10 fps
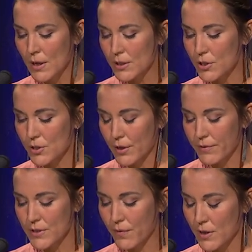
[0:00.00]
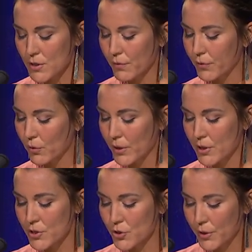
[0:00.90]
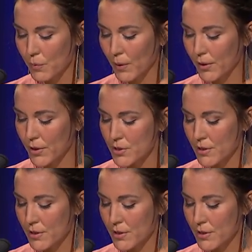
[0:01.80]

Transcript: to service fossil fuel industry workers